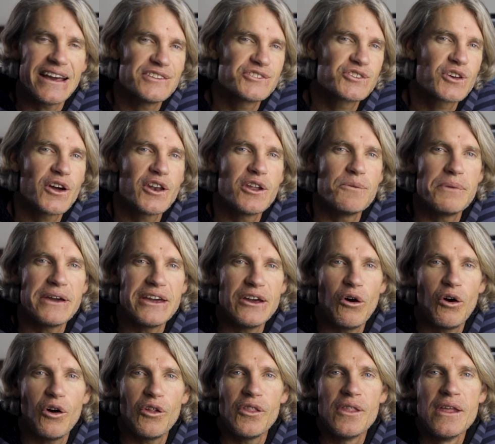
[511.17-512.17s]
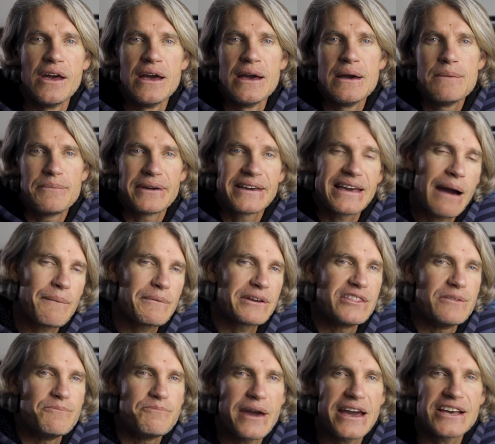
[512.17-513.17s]
It's going to be on becoming
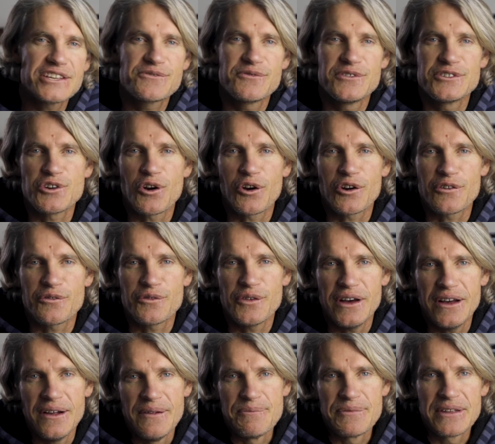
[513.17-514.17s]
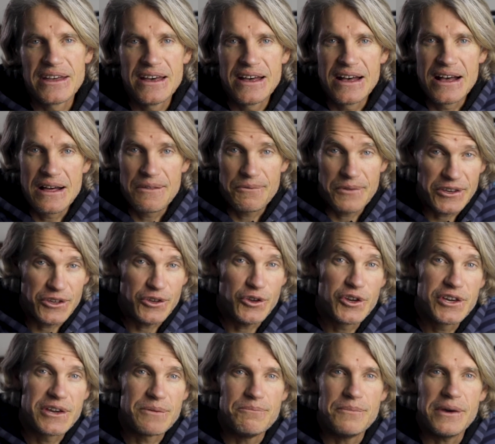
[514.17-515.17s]
the best photographer that
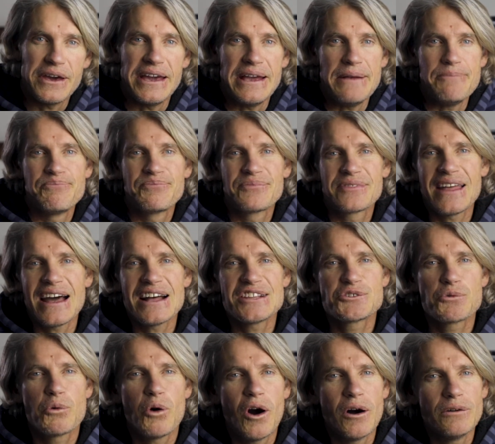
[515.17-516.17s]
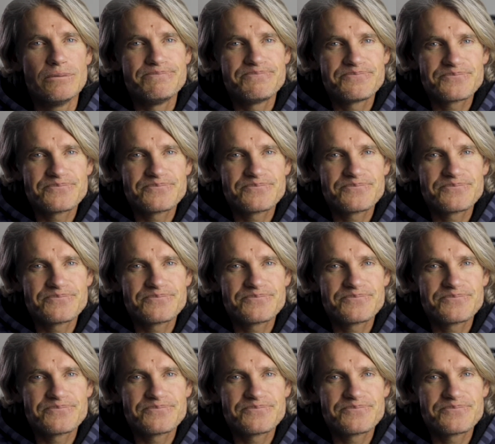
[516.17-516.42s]
you can be. That's what